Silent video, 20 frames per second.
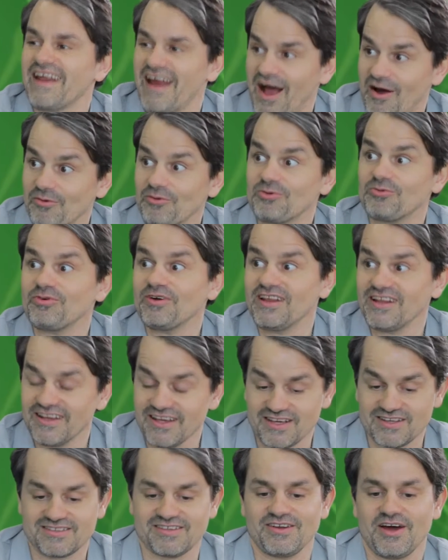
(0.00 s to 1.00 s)
data, how it
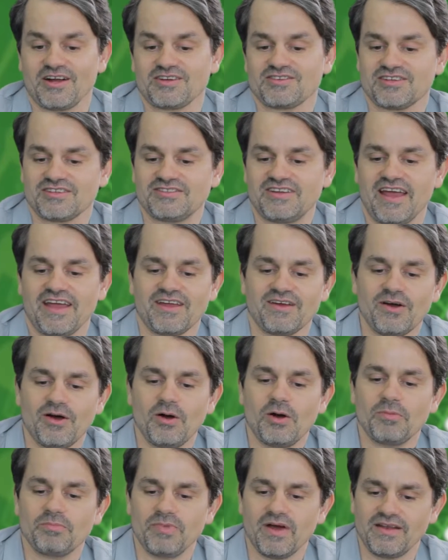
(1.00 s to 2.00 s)
really is, and not just a
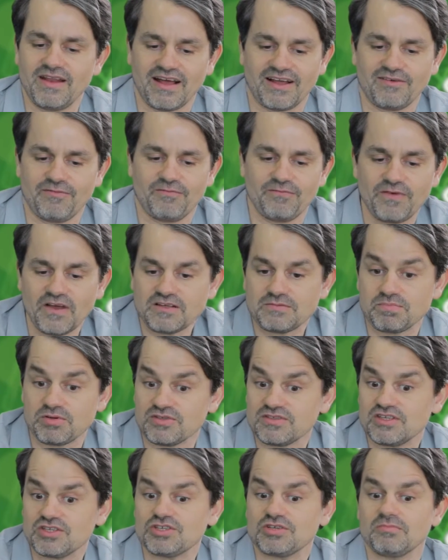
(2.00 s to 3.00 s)
fixed
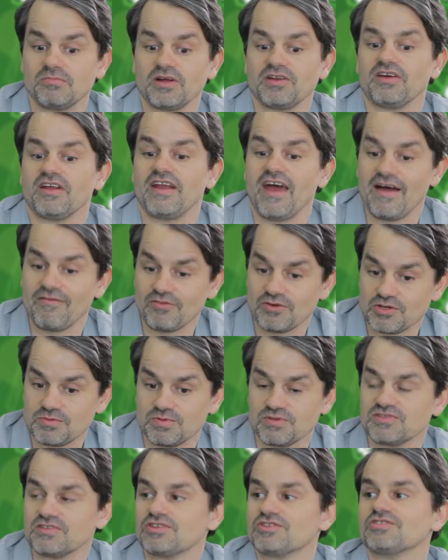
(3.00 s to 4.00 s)
position, but an average
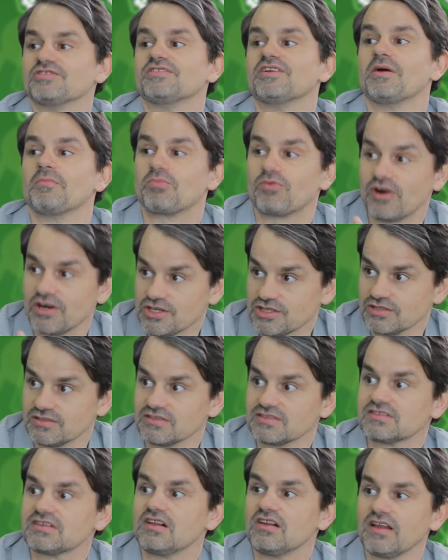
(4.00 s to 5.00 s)
position,
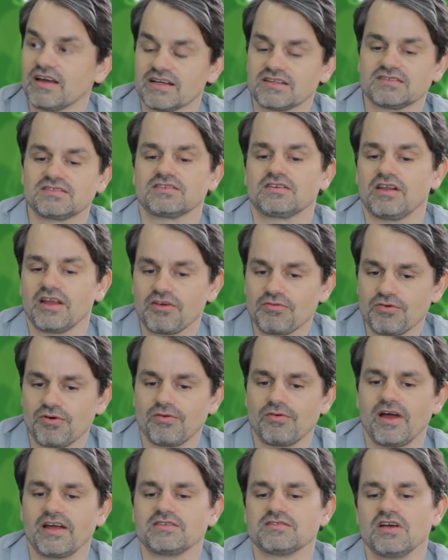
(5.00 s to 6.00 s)
impressions, clicks,
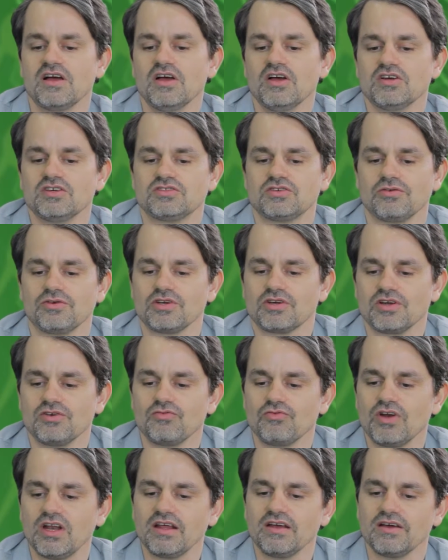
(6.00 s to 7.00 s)
click-through rates. So you
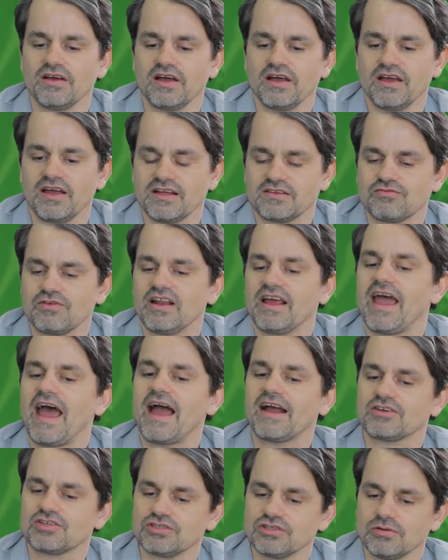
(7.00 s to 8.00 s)
can really, it's really
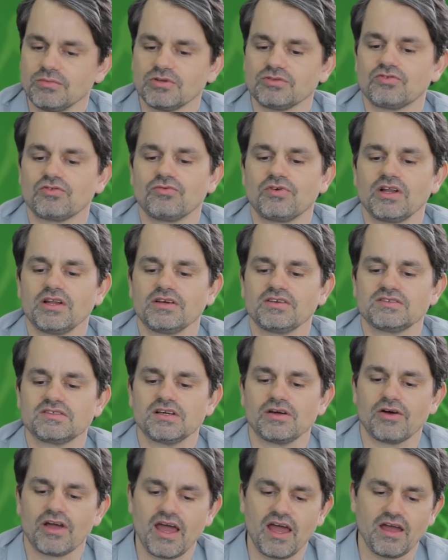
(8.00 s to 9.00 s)
actionable to really
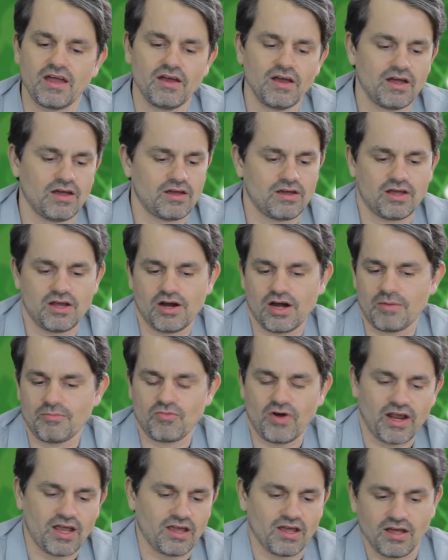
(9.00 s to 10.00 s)
see, okay, here
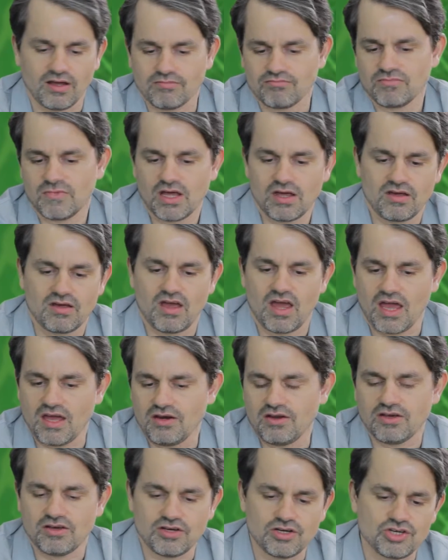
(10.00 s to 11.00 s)
I'm ranking
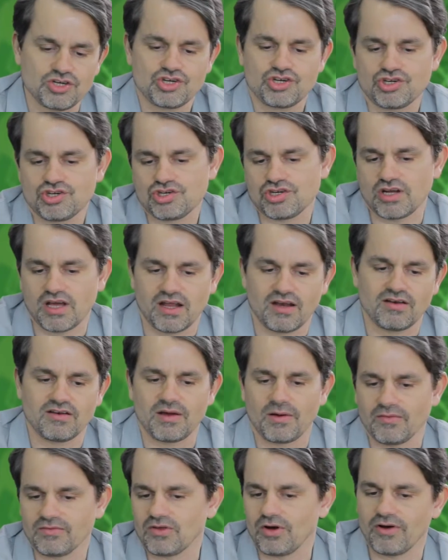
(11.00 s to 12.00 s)
8-ish and
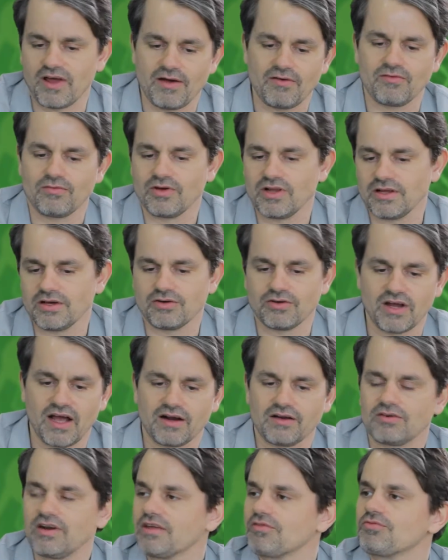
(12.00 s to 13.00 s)
don't have a really good
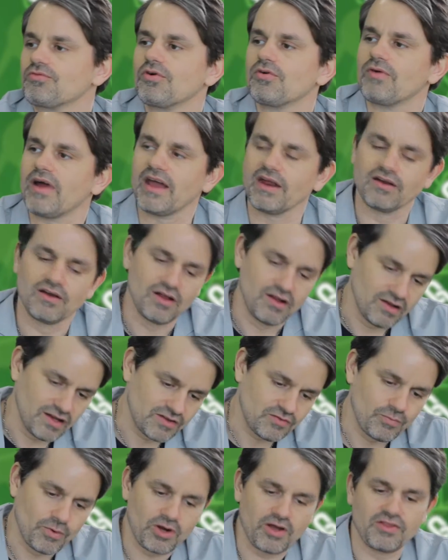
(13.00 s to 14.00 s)
click-through rate.
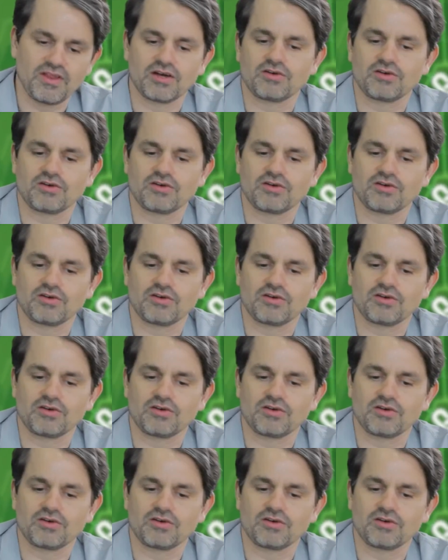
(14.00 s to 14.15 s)
Let's work